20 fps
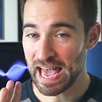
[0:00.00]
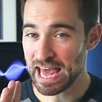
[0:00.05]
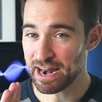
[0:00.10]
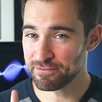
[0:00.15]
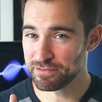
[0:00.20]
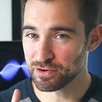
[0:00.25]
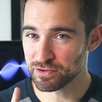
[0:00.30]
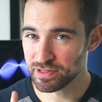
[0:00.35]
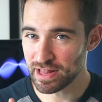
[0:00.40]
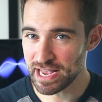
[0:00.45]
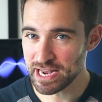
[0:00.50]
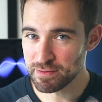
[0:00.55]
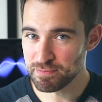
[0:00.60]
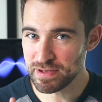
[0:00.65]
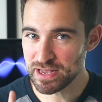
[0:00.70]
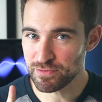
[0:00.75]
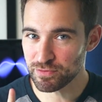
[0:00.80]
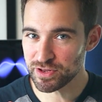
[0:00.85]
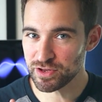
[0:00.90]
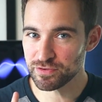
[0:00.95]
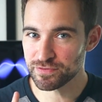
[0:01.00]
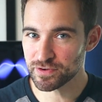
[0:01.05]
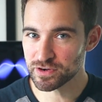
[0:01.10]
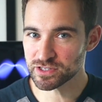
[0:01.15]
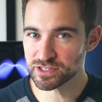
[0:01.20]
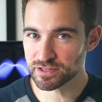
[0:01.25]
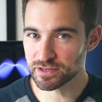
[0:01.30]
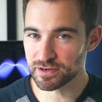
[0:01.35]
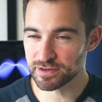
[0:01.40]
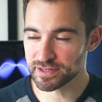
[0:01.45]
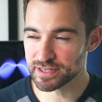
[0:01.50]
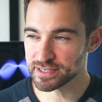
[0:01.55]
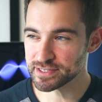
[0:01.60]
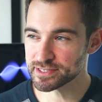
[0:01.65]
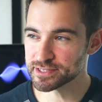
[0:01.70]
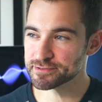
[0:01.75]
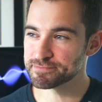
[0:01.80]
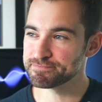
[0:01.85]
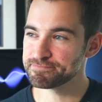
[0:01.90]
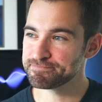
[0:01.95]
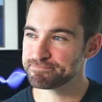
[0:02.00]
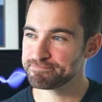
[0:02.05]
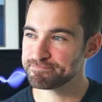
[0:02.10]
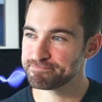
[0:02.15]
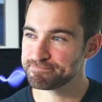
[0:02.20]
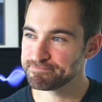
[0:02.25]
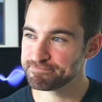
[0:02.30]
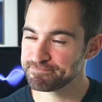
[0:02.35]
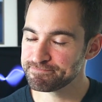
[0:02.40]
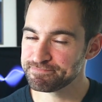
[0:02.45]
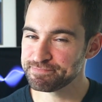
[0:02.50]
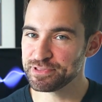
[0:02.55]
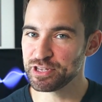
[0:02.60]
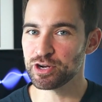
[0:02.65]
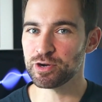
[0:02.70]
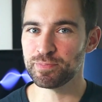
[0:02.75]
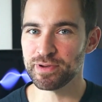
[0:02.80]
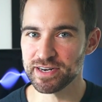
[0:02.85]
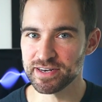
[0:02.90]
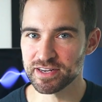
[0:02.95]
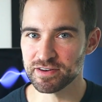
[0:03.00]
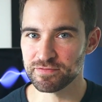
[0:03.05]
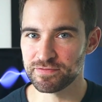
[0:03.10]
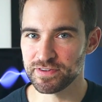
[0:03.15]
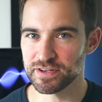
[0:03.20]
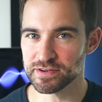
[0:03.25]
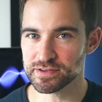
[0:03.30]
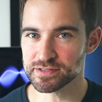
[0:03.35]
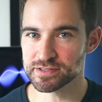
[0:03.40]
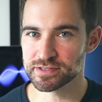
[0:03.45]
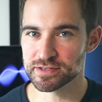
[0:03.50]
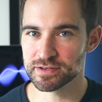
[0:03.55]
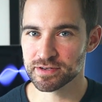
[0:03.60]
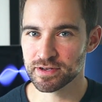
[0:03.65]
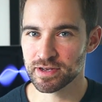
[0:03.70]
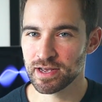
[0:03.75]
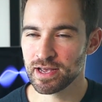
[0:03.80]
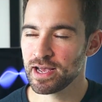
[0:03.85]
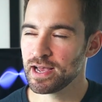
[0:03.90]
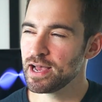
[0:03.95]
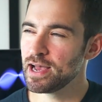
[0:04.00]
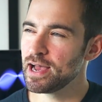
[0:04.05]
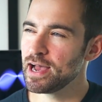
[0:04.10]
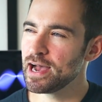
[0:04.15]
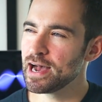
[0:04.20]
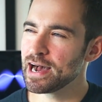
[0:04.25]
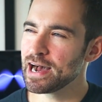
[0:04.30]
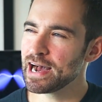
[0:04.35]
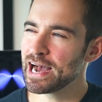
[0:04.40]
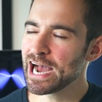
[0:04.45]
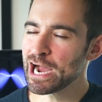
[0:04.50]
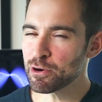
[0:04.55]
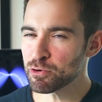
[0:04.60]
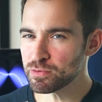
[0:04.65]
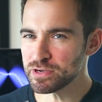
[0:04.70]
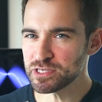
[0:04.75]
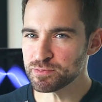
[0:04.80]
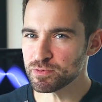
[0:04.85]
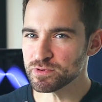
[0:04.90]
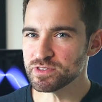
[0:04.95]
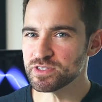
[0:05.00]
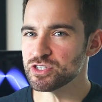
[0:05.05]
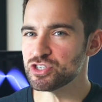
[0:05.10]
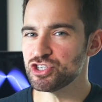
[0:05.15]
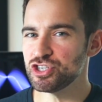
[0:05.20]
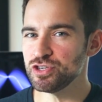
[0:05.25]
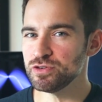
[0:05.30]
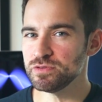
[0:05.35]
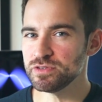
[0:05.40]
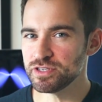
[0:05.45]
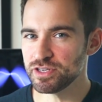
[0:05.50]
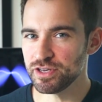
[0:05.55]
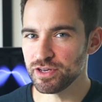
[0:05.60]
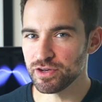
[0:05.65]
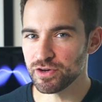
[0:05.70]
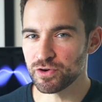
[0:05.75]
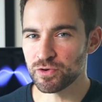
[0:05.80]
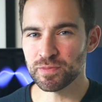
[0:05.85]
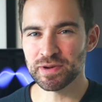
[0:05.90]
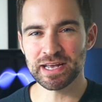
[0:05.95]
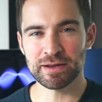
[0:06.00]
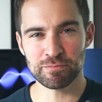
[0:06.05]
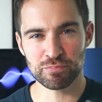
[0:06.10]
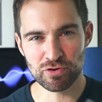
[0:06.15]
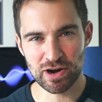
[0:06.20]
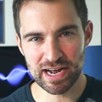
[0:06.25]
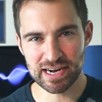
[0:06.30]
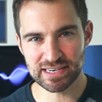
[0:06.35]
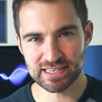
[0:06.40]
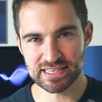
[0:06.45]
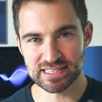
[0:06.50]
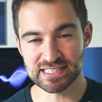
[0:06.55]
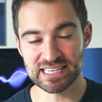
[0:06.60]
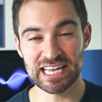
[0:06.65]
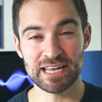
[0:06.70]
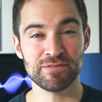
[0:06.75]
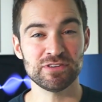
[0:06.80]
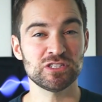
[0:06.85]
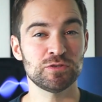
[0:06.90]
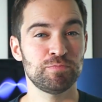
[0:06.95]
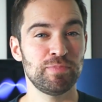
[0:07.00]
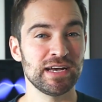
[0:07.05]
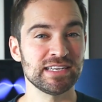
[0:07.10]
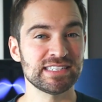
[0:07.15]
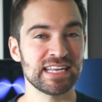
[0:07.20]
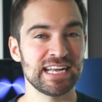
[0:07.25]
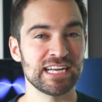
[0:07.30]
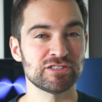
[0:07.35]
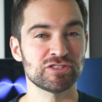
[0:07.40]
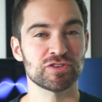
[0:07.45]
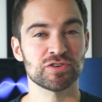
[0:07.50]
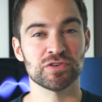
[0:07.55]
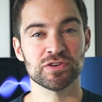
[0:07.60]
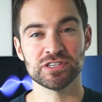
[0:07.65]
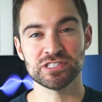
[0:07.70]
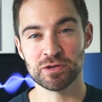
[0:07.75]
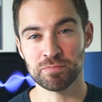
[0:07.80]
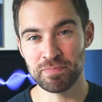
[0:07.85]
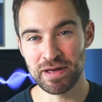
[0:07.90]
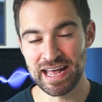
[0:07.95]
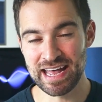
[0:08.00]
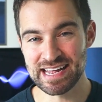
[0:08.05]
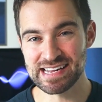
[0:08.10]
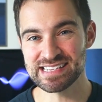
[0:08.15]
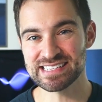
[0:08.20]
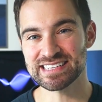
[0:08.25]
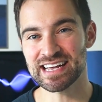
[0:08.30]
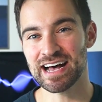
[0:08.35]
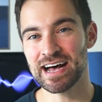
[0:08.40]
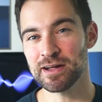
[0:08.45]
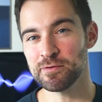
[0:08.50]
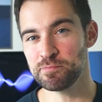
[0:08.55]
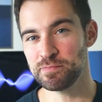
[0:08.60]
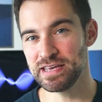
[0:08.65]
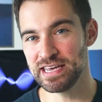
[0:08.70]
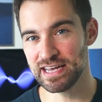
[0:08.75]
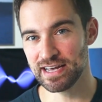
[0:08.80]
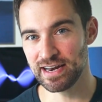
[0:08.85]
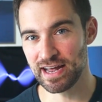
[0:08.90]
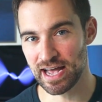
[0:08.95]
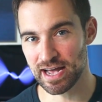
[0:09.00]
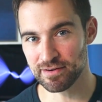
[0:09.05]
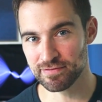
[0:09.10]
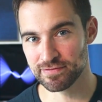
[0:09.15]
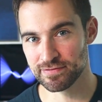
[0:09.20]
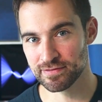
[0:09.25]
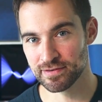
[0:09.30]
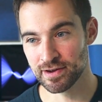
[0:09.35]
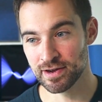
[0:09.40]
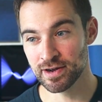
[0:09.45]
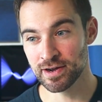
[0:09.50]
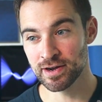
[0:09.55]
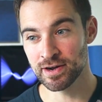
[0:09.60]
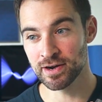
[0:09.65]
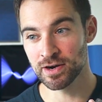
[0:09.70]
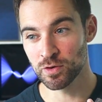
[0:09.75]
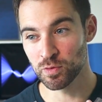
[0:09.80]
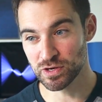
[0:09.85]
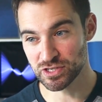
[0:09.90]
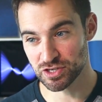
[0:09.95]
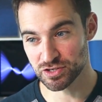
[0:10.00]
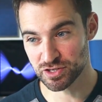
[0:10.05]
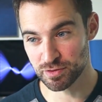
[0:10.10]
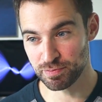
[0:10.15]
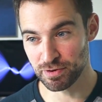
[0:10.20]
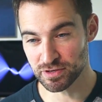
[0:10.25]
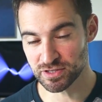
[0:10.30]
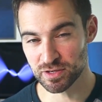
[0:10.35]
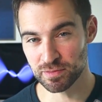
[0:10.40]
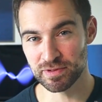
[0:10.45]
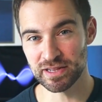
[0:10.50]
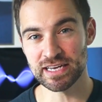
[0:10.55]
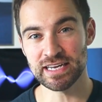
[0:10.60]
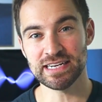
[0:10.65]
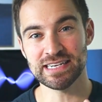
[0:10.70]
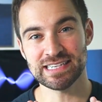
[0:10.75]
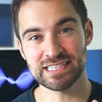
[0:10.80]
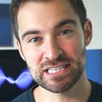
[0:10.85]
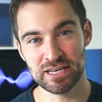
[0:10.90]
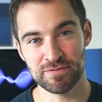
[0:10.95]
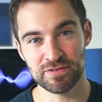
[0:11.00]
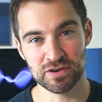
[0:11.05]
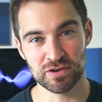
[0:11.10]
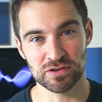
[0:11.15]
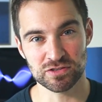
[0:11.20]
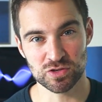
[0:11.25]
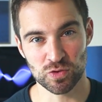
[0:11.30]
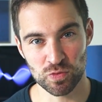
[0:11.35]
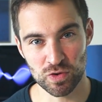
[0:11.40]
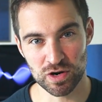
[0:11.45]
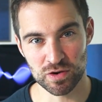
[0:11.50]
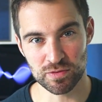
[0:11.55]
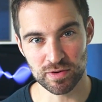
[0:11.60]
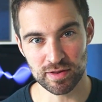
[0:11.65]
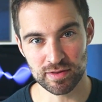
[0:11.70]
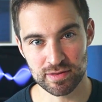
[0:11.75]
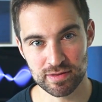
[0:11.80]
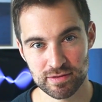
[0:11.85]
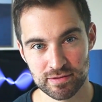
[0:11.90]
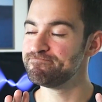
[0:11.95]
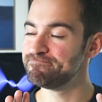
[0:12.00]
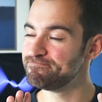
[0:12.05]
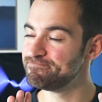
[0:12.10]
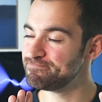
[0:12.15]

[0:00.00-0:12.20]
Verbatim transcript: And if you're like me when you first learned this, you're a bit confused. How are we supposed to choose Q in practice if its best answer depends on P and F, which are supposedly difficult to work with?